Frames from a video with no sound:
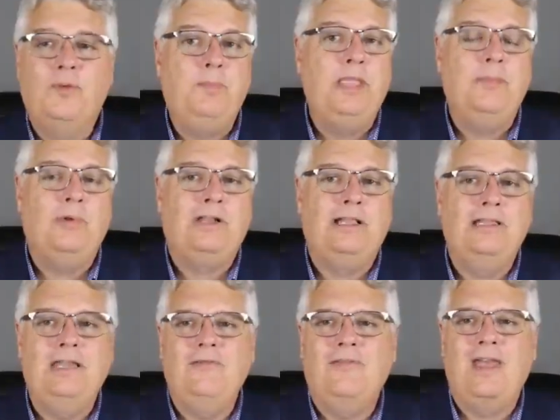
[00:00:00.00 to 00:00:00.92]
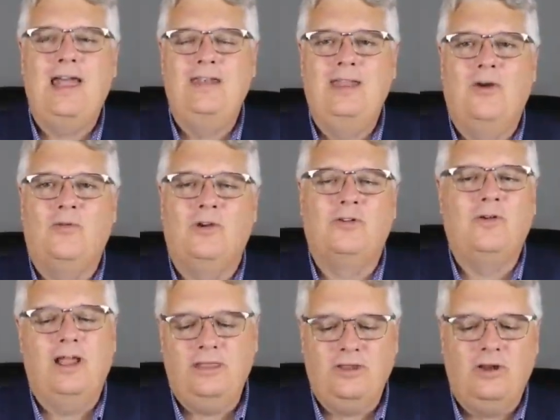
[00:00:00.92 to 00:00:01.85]
for people to leave that
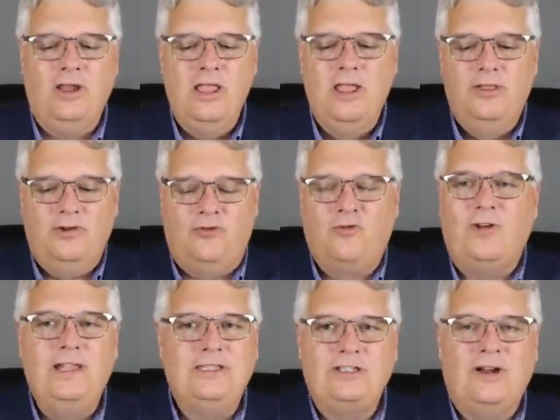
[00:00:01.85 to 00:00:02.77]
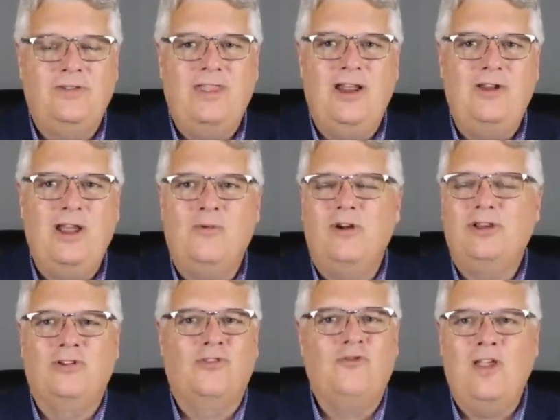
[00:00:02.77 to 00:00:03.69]
network, right? Their friends are on that
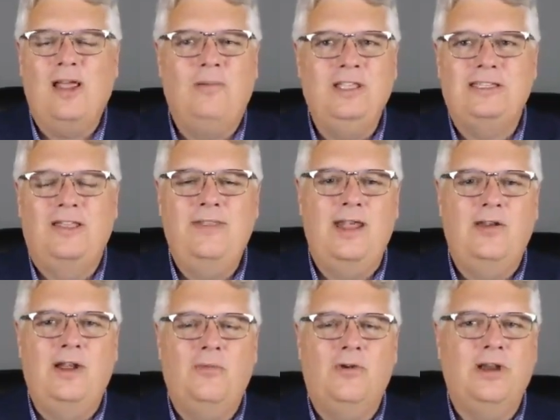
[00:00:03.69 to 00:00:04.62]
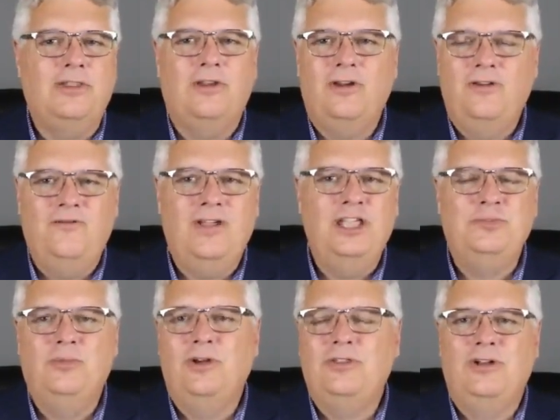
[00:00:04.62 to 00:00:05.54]
network, their family's on that network, they're on
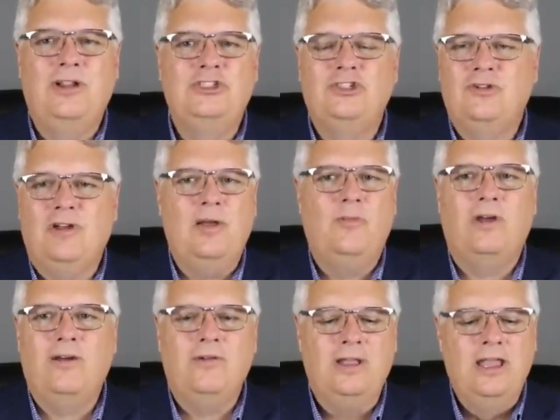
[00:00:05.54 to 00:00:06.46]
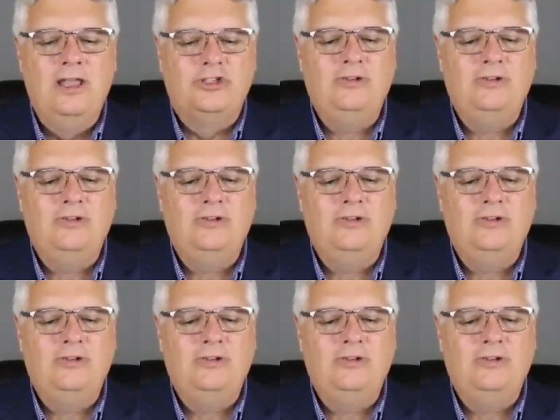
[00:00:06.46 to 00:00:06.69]
Facebook, they're on Instagram, whatever.